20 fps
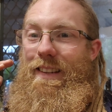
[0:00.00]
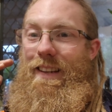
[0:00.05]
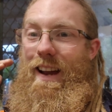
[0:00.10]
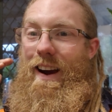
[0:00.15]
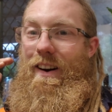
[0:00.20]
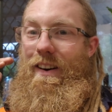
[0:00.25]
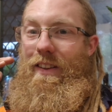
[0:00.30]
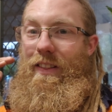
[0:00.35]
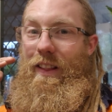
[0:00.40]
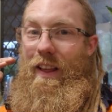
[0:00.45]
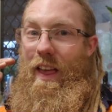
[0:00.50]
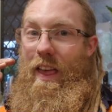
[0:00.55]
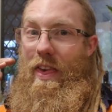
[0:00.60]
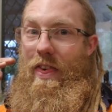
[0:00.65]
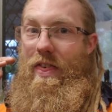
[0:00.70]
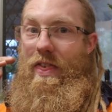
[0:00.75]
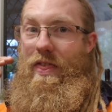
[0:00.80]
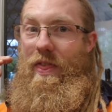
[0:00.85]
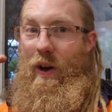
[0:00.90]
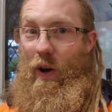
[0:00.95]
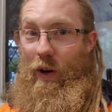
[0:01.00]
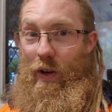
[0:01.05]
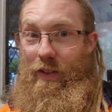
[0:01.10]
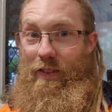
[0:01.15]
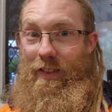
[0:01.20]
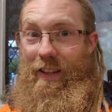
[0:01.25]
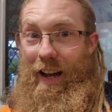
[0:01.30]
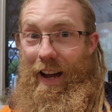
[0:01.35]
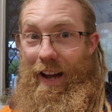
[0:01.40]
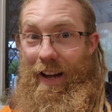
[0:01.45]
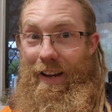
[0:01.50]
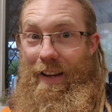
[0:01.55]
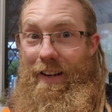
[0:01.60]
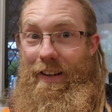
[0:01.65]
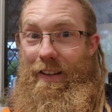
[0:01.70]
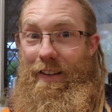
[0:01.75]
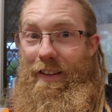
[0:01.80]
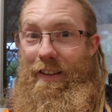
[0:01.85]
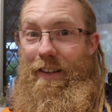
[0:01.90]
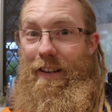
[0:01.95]
currently Thursday.
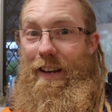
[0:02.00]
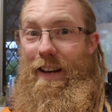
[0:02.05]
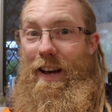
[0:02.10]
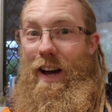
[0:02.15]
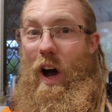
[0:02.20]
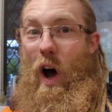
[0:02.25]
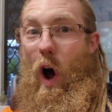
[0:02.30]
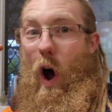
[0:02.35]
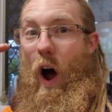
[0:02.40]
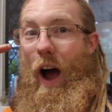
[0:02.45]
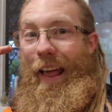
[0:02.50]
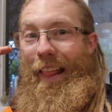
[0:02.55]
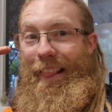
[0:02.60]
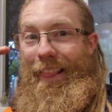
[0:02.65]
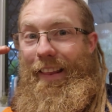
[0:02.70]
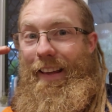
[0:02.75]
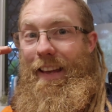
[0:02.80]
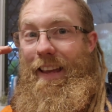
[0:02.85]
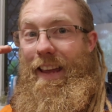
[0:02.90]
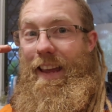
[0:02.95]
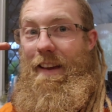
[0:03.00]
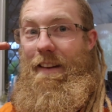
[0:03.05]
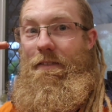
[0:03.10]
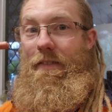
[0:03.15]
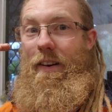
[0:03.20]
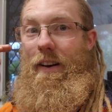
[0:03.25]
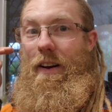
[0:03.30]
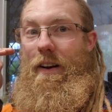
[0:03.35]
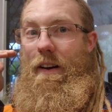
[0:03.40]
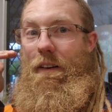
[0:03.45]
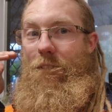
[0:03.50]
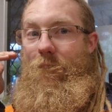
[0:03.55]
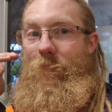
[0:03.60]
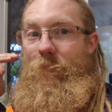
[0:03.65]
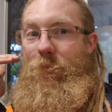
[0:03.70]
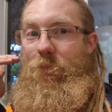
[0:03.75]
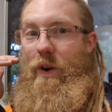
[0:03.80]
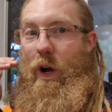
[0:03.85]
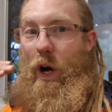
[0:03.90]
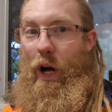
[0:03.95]
I leave
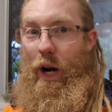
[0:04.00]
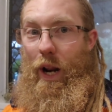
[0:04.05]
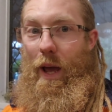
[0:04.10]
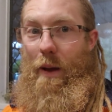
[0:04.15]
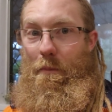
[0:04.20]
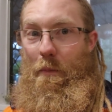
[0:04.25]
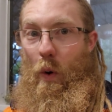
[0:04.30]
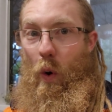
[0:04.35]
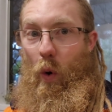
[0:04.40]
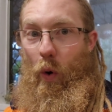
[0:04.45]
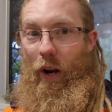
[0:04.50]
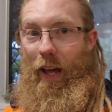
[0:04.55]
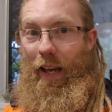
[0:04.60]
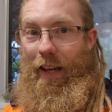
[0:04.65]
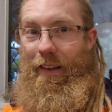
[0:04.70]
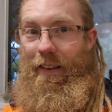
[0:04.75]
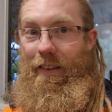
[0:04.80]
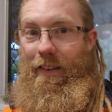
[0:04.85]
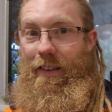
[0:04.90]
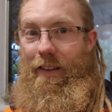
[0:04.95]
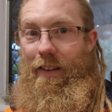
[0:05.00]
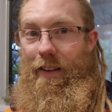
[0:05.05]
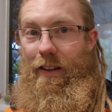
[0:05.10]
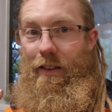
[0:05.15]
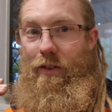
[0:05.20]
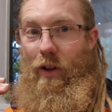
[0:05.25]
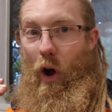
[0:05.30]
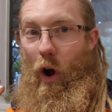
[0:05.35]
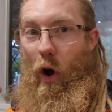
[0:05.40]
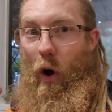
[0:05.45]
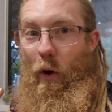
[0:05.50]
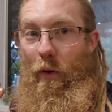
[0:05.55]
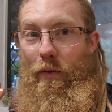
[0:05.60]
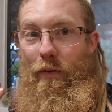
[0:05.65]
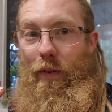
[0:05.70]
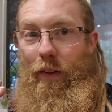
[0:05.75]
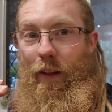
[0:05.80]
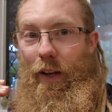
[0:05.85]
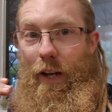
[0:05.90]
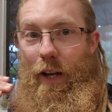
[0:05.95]
Friday morning to
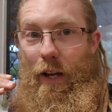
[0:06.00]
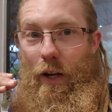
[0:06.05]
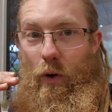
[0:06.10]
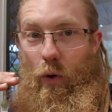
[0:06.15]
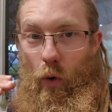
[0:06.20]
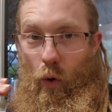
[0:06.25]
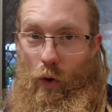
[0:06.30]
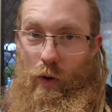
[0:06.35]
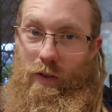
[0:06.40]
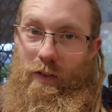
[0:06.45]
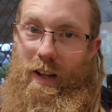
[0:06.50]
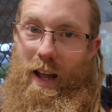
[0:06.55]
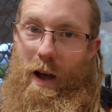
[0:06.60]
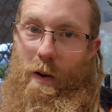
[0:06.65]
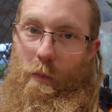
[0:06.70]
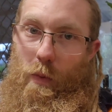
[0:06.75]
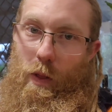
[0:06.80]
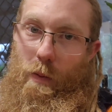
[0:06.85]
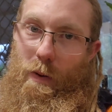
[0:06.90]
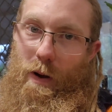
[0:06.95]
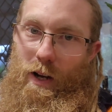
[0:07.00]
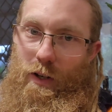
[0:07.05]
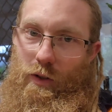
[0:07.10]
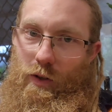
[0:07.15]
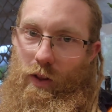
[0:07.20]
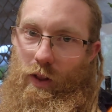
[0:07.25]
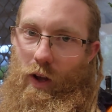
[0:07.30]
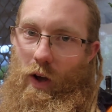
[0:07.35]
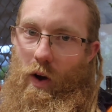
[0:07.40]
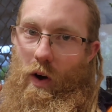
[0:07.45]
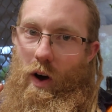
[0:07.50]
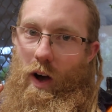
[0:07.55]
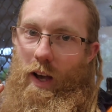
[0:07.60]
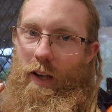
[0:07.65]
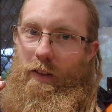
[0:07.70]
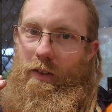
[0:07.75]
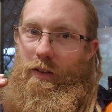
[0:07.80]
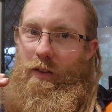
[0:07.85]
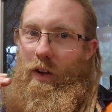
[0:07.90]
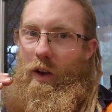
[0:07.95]
hopefully cruise down with a bunch of the
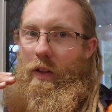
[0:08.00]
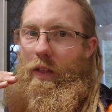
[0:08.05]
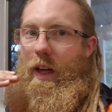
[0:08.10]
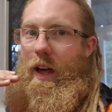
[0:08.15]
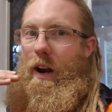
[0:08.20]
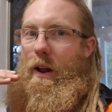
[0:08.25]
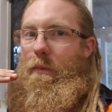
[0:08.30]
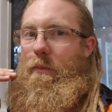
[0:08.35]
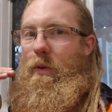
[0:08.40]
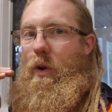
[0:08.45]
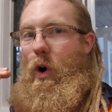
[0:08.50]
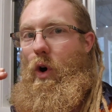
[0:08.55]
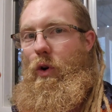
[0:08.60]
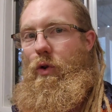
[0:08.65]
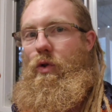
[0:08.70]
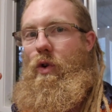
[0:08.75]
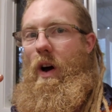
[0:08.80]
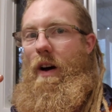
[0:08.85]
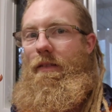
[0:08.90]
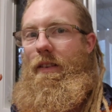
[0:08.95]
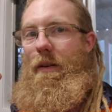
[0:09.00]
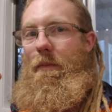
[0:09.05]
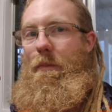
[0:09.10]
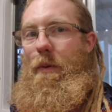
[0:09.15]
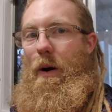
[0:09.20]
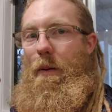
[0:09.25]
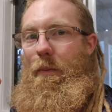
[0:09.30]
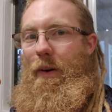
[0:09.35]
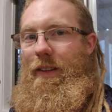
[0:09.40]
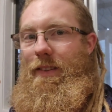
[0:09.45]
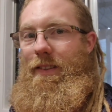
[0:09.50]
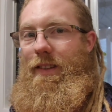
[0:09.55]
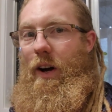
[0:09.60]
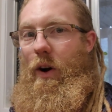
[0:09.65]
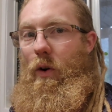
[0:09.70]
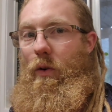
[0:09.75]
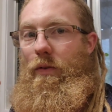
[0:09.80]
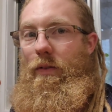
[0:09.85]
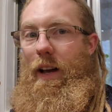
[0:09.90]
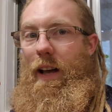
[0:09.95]
guys so that I'm not driving by
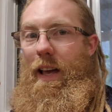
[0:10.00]
myself.